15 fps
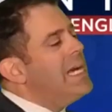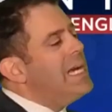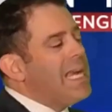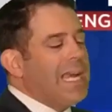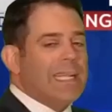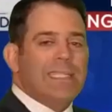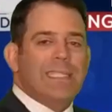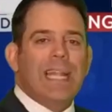
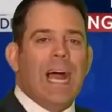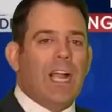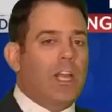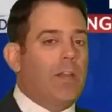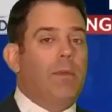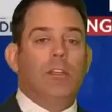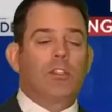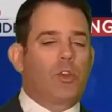It's not going
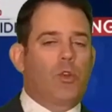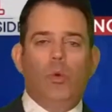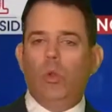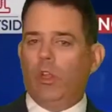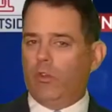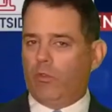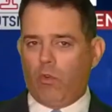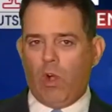to be as cool
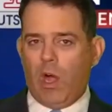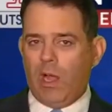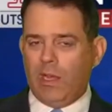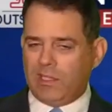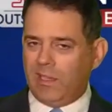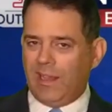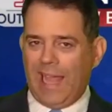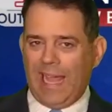and raw as
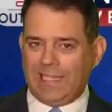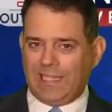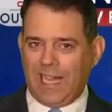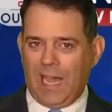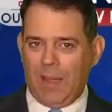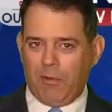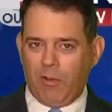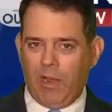the last
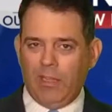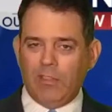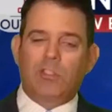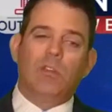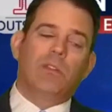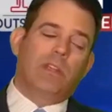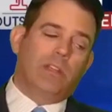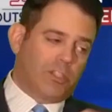time around,
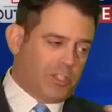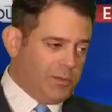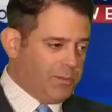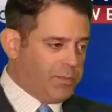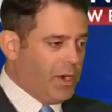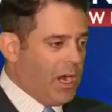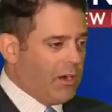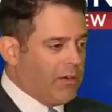so there's some
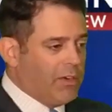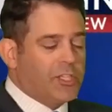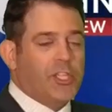progress.